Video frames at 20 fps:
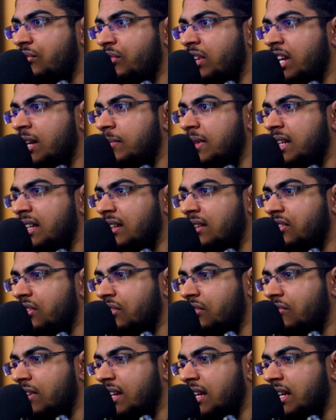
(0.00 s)
and 3 AP,
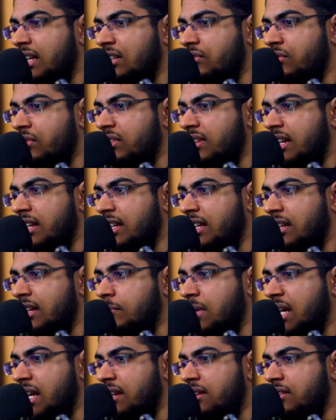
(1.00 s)
so what I can do is I
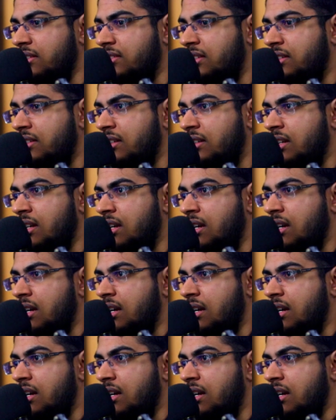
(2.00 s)
can buy another